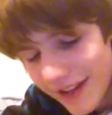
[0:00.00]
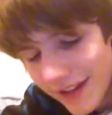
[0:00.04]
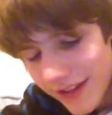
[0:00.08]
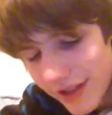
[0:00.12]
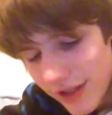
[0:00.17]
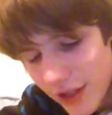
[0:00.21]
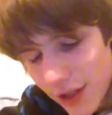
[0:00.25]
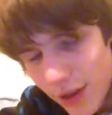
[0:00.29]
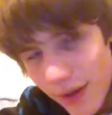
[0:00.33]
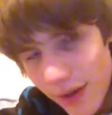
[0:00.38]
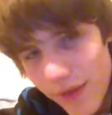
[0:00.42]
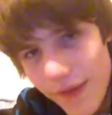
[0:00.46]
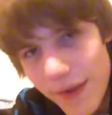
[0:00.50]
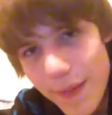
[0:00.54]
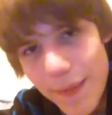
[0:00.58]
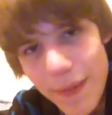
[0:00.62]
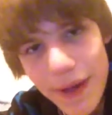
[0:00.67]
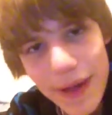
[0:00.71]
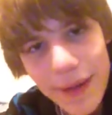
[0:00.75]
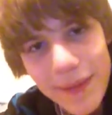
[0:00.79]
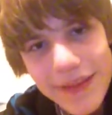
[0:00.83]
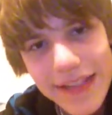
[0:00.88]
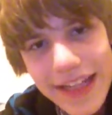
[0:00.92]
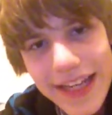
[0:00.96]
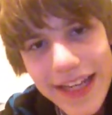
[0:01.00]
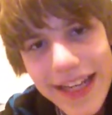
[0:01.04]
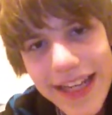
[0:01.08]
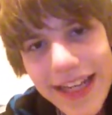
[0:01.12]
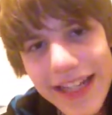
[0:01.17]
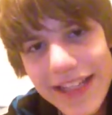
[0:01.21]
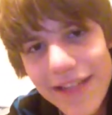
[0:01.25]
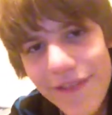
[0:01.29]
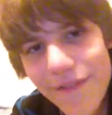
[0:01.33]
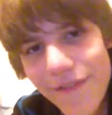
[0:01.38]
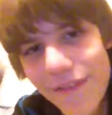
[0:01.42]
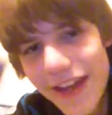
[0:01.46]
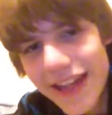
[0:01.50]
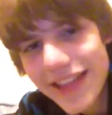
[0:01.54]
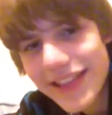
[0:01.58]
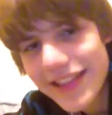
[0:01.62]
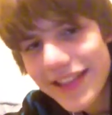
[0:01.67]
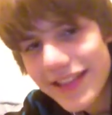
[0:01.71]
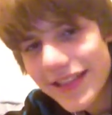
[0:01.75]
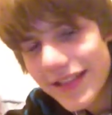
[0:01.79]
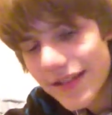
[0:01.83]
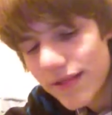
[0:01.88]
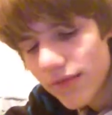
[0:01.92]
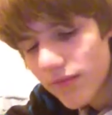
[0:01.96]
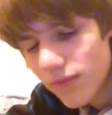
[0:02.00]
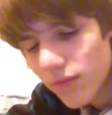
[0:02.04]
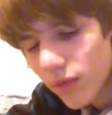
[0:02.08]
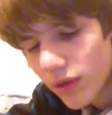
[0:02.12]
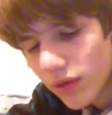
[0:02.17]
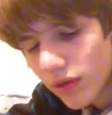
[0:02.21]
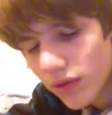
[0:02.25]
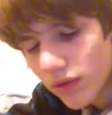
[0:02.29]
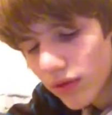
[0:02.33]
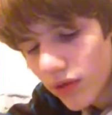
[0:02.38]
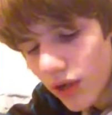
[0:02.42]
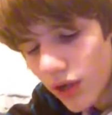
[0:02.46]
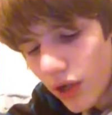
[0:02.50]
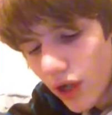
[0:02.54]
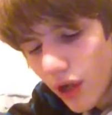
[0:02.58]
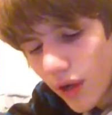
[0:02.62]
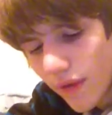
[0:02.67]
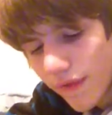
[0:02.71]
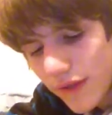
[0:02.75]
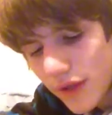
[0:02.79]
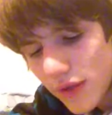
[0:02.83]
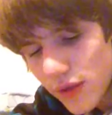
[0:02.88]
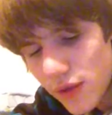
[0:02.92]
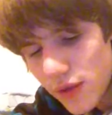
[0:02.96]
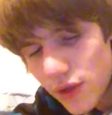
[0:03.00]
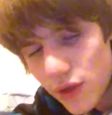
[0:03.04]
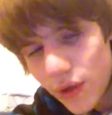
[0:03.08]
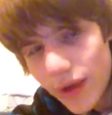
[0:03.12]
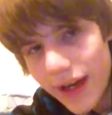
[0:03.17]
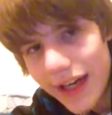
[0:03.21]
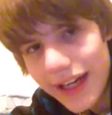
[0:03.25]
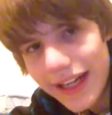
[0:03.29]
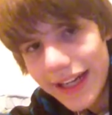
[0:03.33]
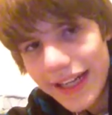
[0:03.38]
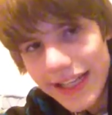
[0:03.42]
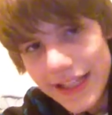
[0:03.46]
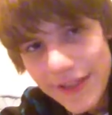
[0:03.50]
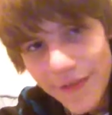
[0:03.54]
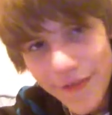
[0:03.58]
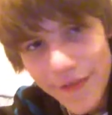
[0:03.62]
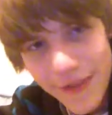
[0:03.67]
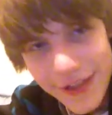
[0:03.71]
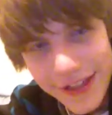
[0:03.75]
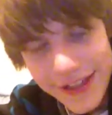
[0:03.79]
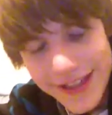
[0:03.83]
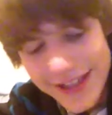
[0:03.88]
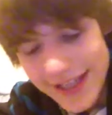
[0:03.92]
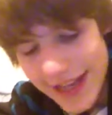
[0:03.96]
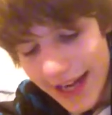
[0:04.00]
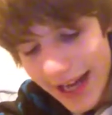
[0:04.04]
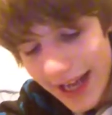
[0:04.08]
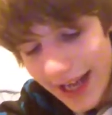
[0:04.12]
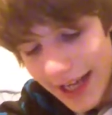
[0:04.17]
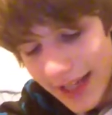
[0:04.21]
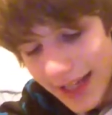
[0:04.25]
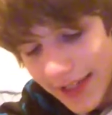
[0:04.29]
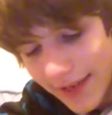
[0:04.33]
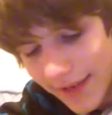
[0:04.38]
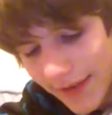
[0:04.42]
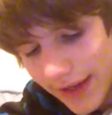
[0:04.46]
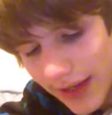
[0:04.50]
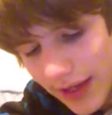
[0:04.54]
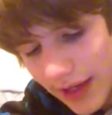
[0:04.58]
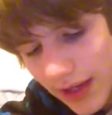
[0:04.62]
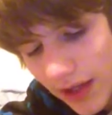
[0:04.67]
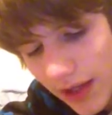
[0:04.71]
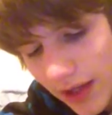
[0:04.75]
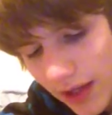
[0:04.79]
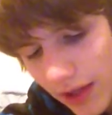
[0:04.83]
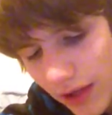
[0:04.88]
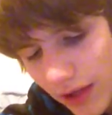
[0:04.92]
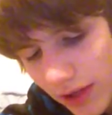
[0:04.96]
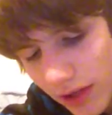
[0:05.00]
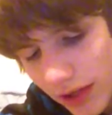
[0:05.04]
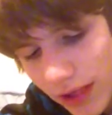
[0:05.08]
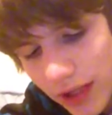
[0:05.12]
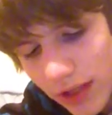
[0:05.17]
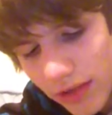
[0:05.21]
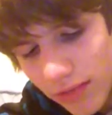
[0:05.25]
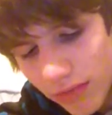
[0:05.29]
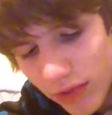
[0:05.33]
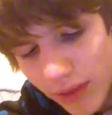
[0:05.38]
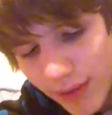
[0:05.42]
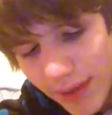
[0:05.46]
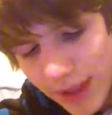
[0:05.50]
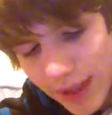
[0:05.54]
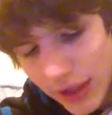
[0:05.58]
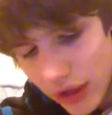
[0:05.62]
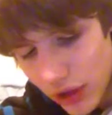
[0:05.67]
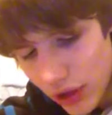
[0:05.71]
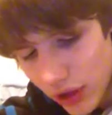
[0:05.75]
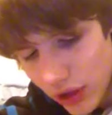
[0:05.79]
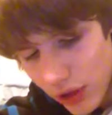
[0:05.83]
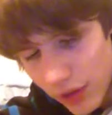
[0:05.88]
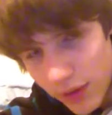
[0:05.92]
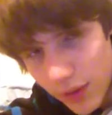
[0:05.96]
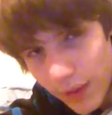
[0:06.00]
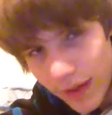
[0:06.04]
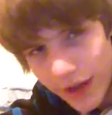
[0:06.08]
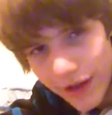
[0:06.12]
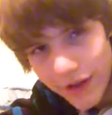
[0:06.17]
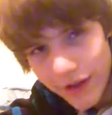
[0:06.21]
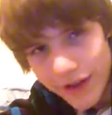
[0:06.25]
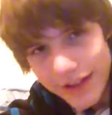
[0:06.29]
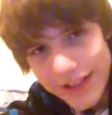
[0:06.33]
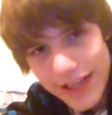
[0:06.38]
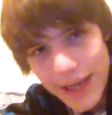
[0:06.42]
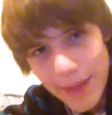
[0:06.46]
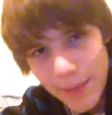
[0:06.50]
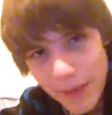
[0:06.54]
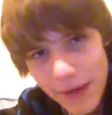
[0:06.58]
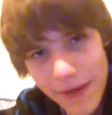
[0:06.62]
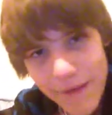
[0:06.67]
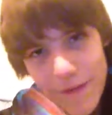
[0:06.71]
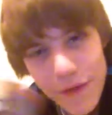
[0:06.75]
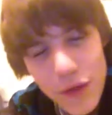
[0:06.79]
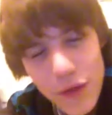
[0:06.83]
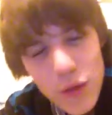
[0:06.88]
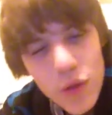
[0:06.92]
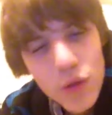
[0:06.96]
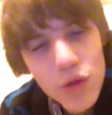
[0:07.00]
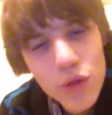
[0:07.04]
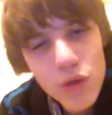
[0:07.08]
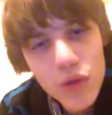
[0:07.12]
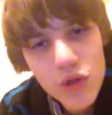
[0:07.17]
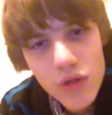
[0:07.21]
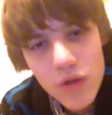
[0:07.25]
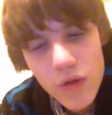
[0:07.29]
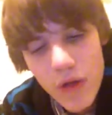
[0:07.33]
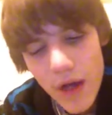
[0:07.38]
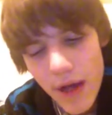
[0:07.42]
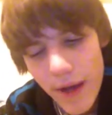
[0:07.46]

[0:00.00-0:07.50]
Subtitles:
So what if they bottomless hit? Its effects... Well, no. If you use Trident, its effect does not activate. Their monsters lose 300 attack, but if you use